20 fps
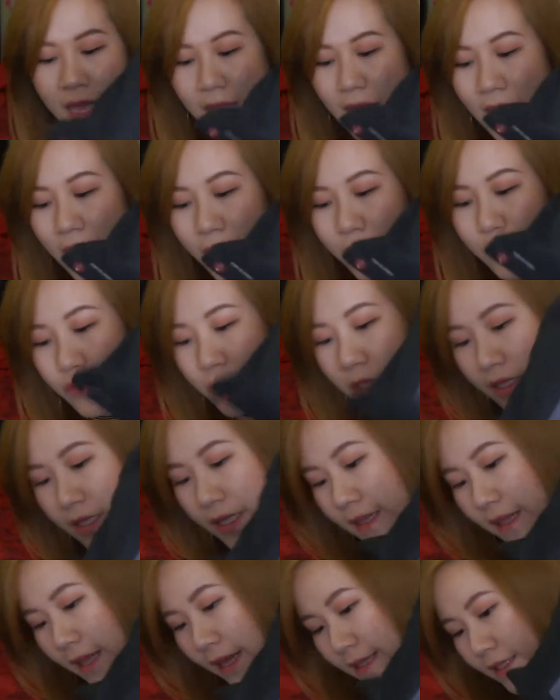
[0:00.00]
I really
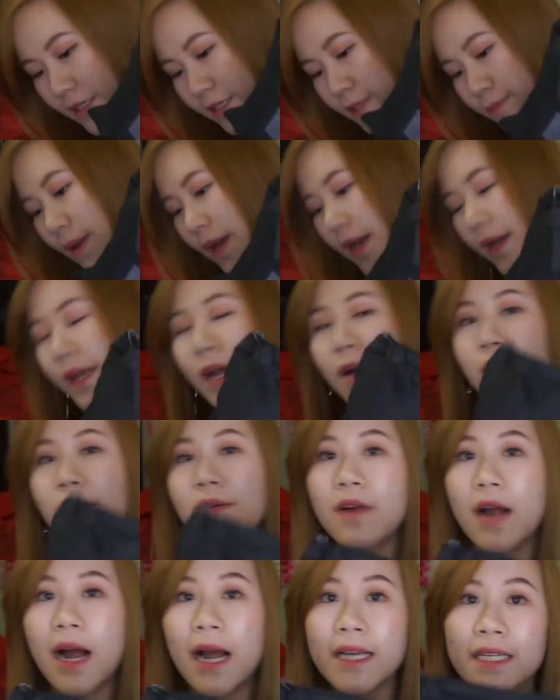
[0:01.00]
like this bag,
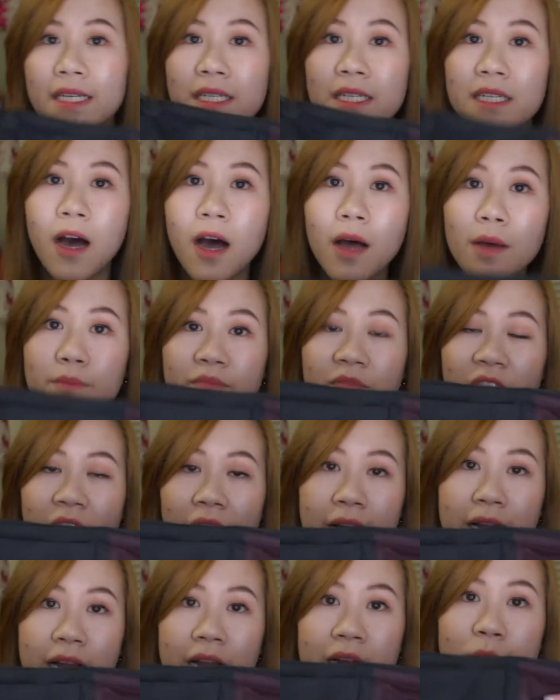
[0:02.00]
however, I cannot
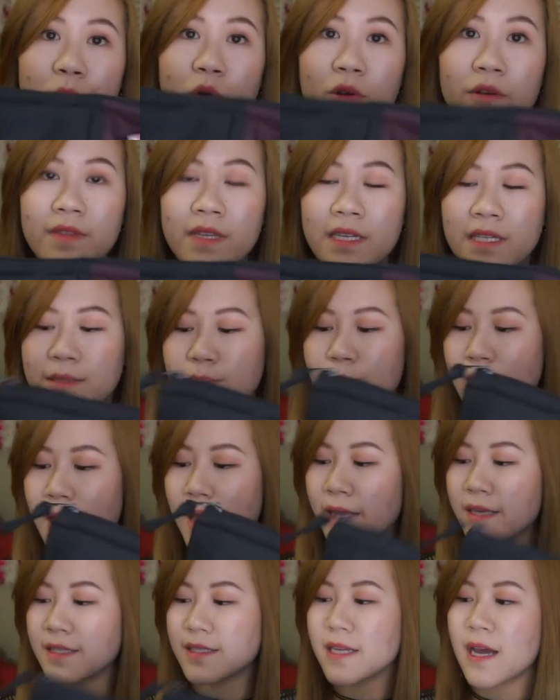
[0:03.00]
find any more of these
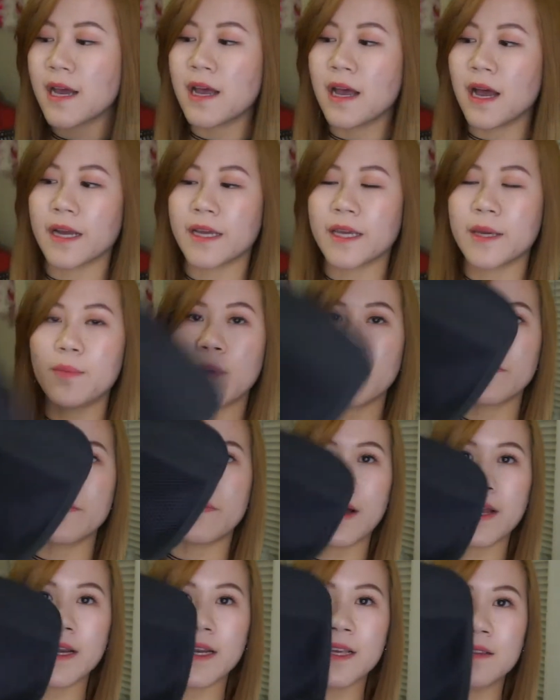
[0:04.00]
bags. I keep on
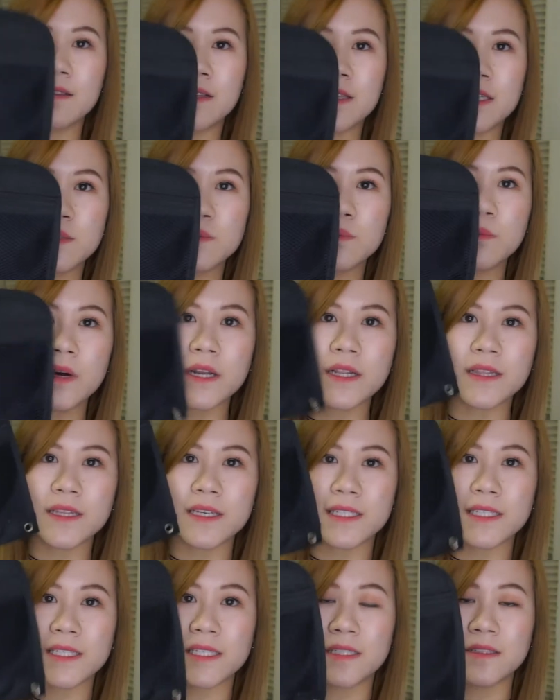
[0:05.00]
finding this one.
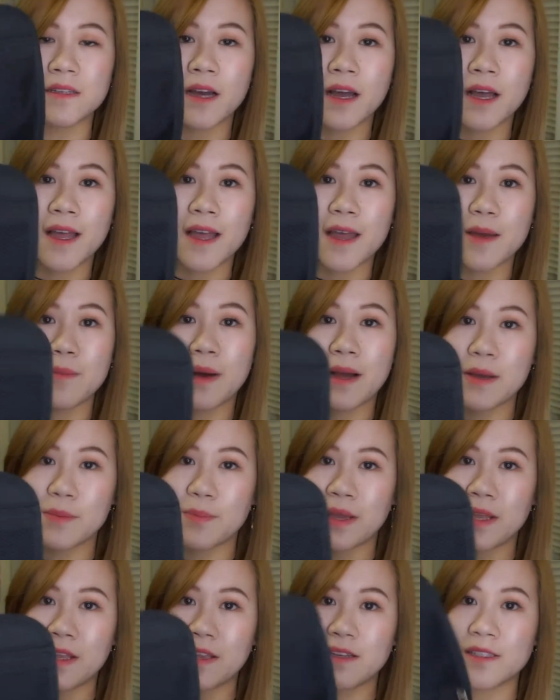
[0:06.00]
This is, in my
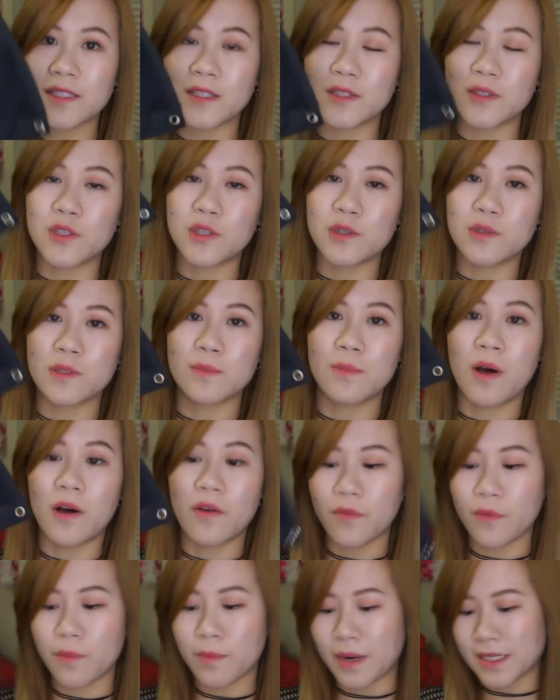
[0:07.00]
opinion, is too small
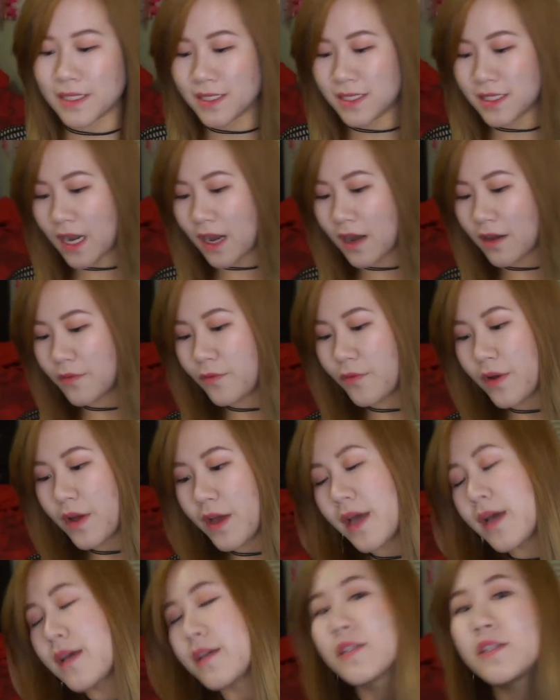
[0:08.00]
for my stuff.
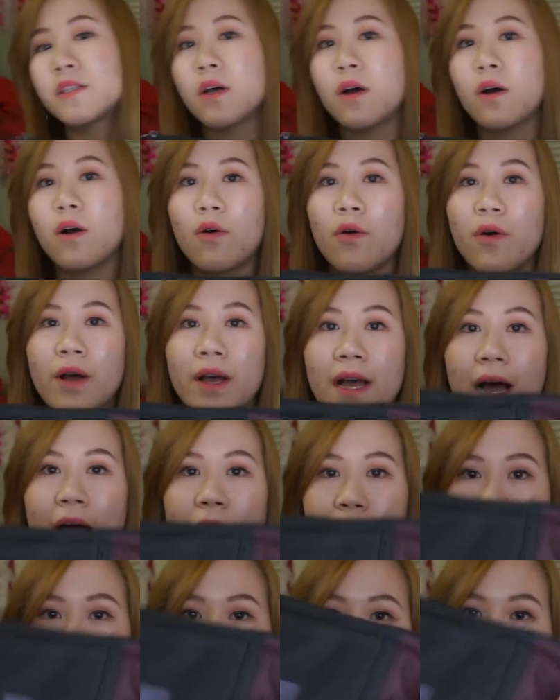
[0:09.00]
So I
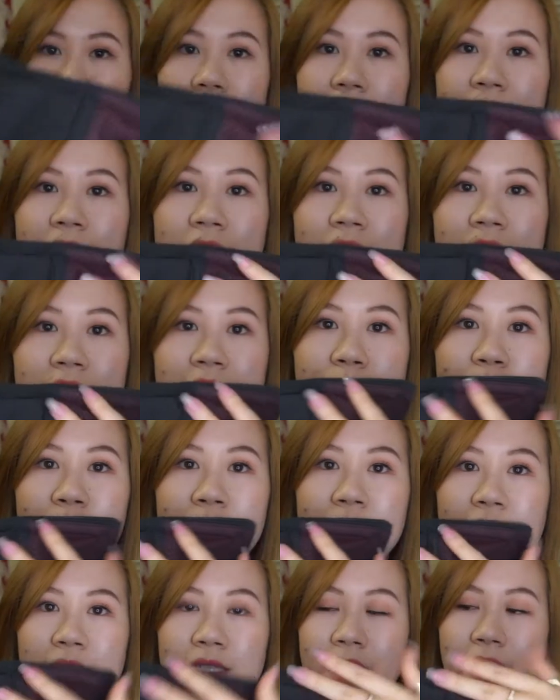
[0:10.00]
really like this is
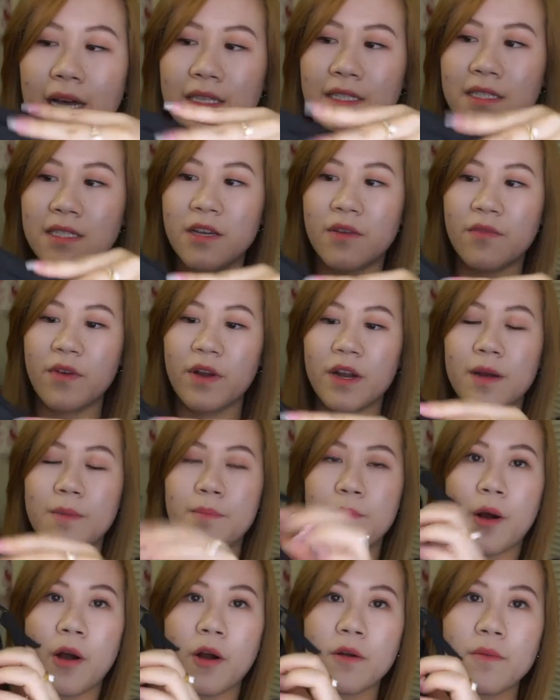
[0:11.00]
because it has different
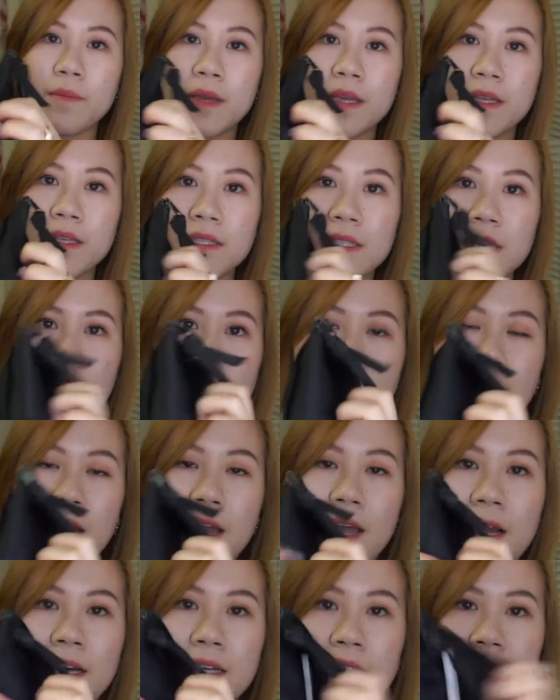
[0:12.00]
compartments. It
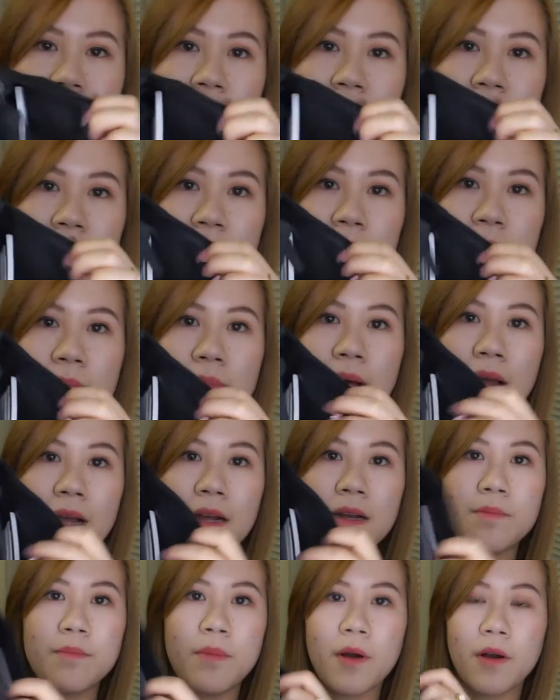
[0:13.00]
has like the back
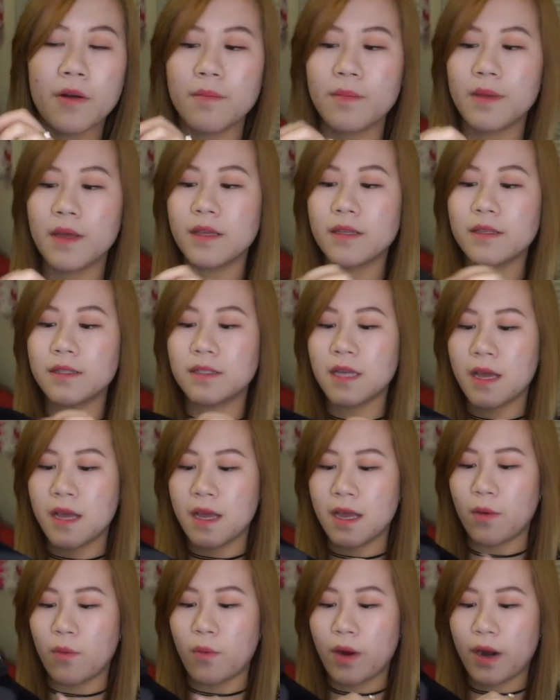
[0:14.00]
compartments
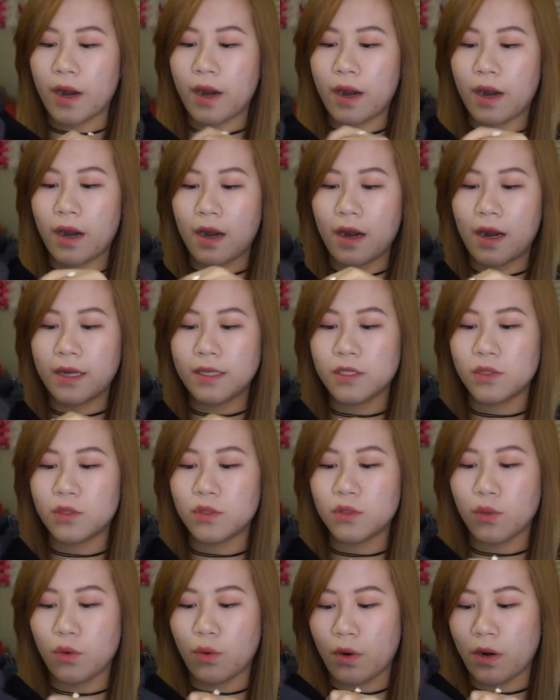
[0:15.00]
where I
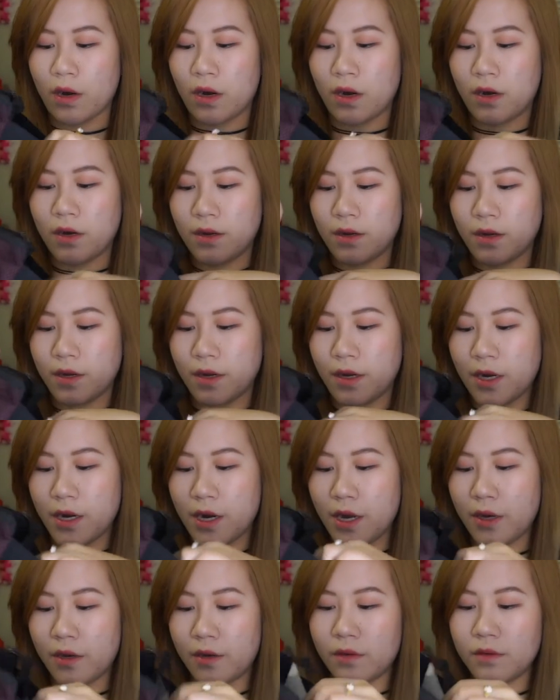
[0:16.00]
store, you
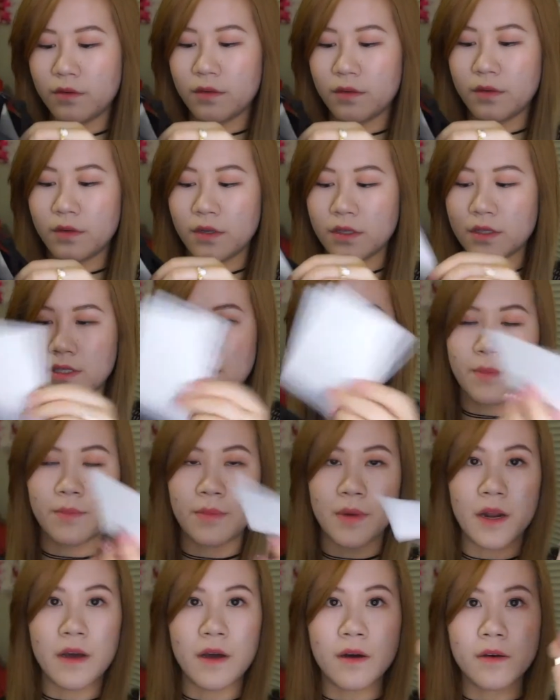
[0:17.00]
know, some
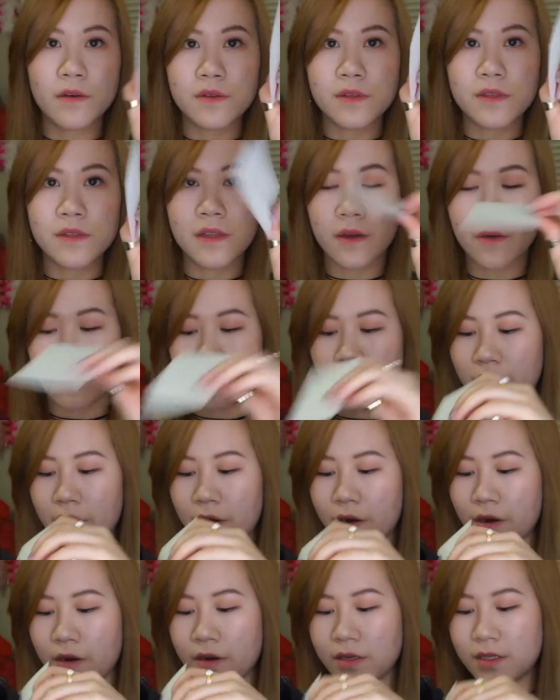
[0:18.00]
note
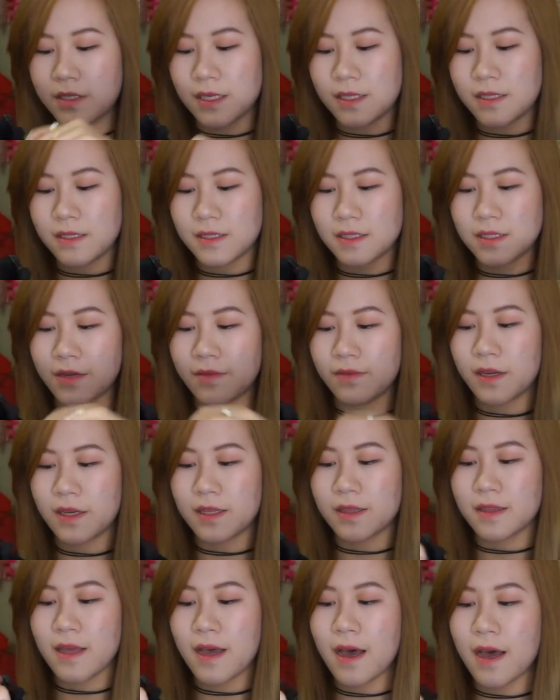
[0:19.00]
cards and stuff
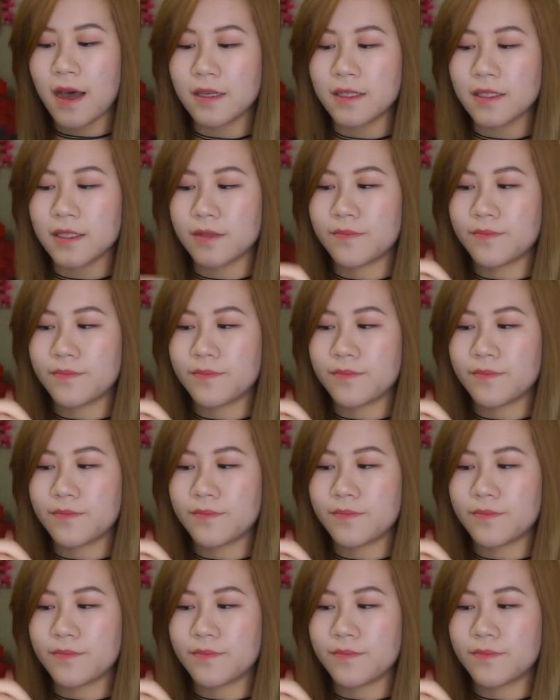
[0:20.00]
like that.